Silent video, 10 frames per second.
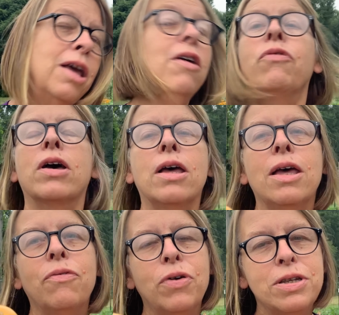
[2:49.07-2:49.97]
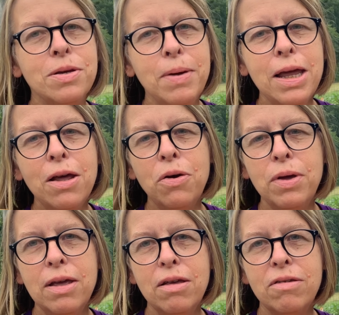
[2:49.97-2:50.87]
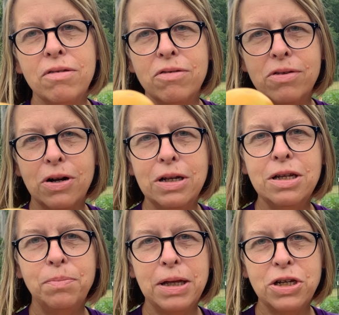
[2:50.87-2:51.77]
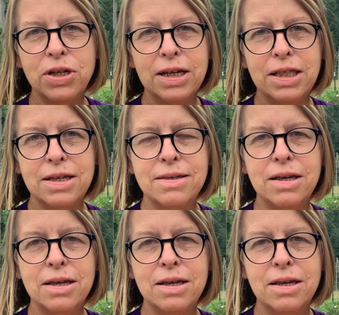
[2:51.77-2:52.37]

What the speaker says: If a tomato is starting to blush like this,